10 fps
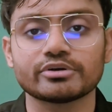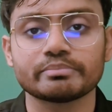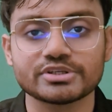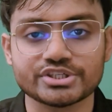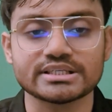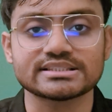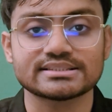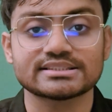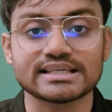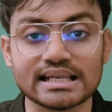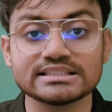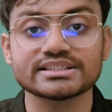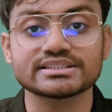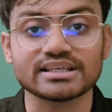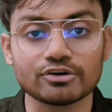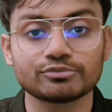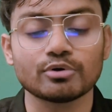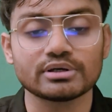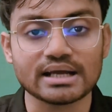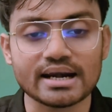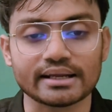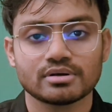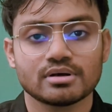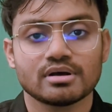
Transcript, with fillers: Machine's challenging South Pole target